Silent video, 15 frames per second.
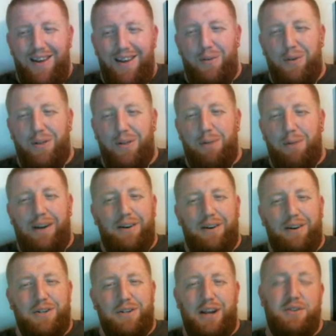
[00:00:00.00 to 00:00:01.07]
with a minor
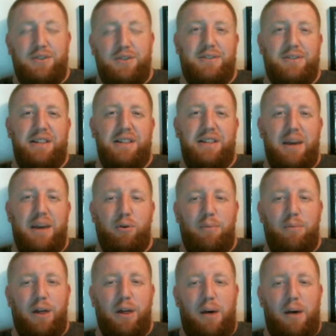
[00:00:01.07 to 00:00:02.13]
change, this D table could
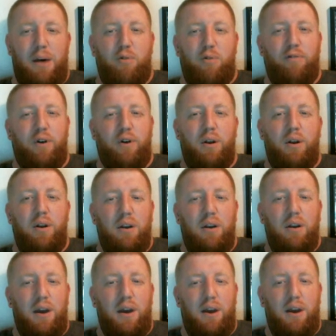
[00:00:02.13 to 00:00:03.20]
be a lot more fun,
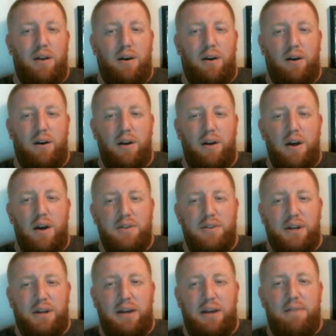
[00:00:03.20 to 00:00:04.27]
and
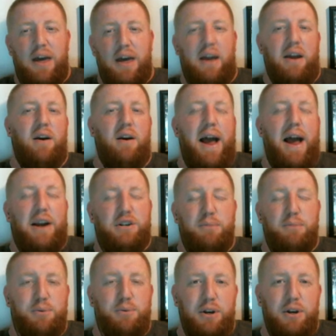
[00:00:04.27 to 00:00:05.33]
to give that interaction
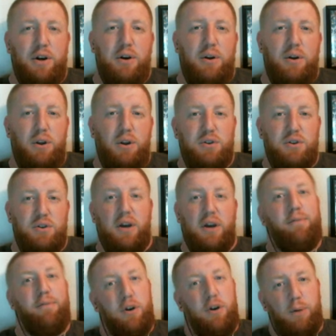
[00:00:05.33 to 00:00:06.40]
between yourself
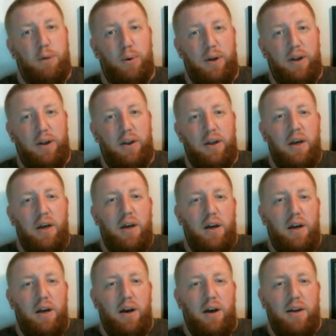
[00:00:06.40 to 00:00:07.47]
and your opponent.
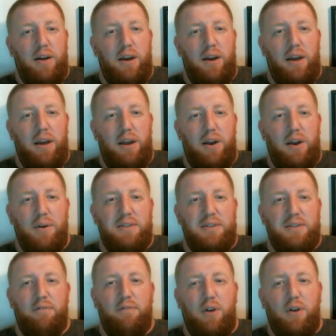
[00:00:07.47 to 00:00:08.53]
It's
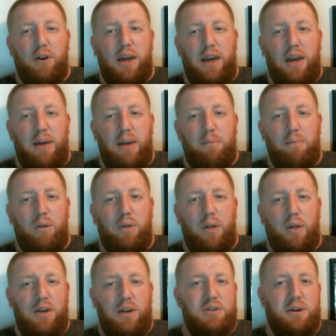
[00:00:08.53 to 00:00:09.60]
not a fun game.
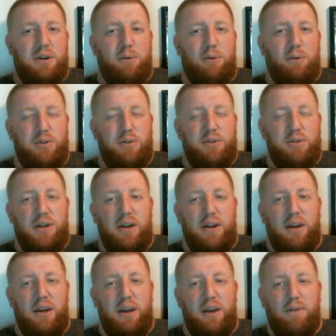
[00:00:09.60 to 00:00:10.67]
Just like Paul just said,
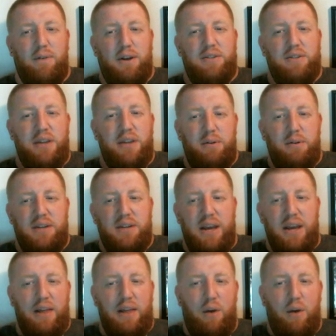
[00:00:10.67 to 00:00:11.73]
like, if I just say
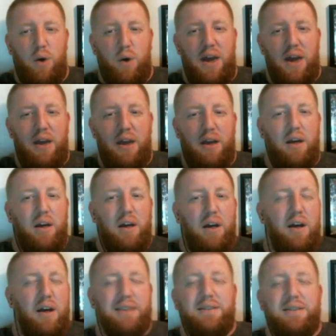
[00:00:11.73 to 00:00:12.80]
take that away,
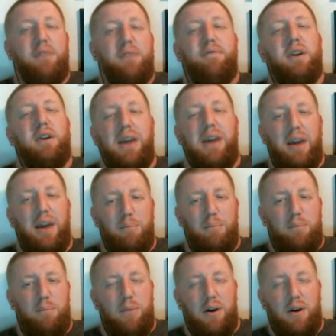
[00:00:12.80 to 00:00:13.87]
that's not a fun game.
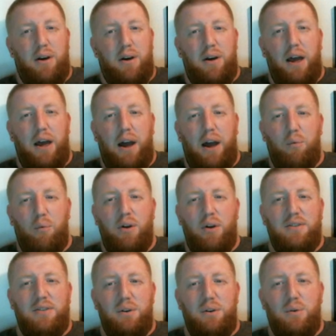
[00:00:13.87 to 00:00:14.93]
I want
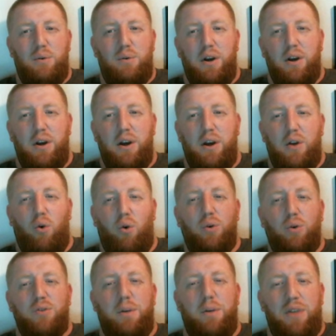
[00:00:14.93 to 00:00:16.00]
to
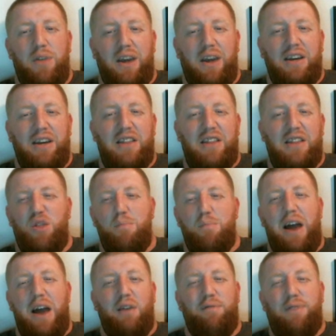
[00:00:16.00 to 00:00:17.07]
roll something and get that
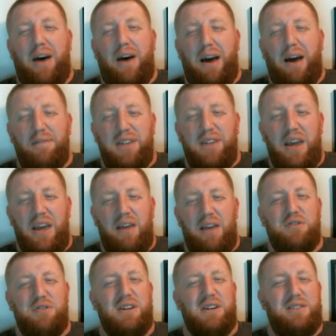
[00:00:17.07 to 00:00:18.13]
thematic 5 save or
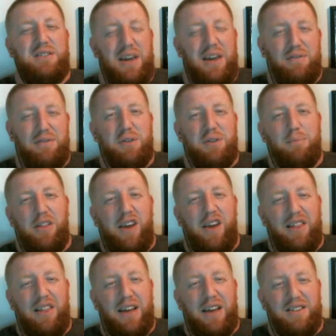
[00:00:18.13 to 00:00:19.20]
6 save or something
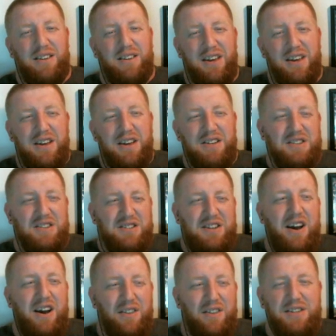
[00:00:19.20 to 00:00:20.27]
like that to
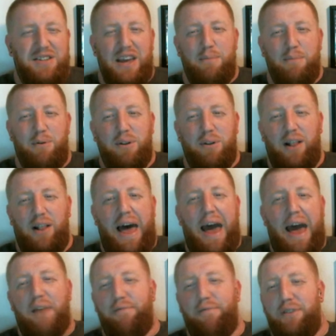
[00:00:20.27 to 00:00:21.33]
stay on the table and
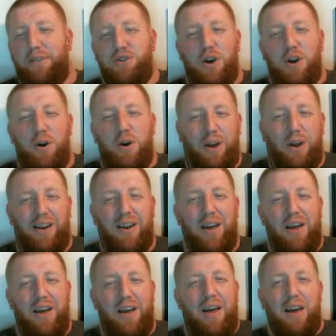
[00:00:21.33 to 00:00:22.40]
laugh and joke and
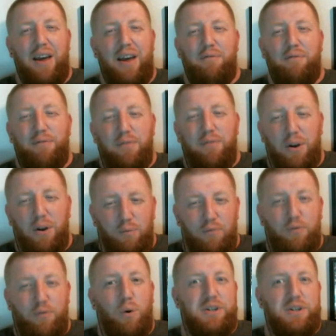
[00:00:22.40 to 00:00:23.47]

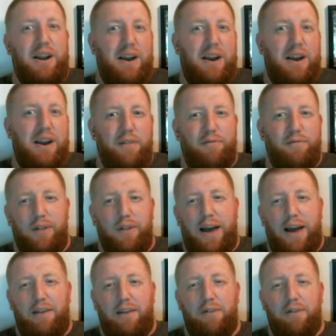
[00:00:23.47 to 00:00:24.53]
forge that narrative, for
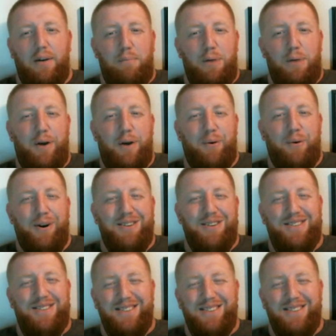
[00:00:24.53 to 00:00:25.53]
lack of better words.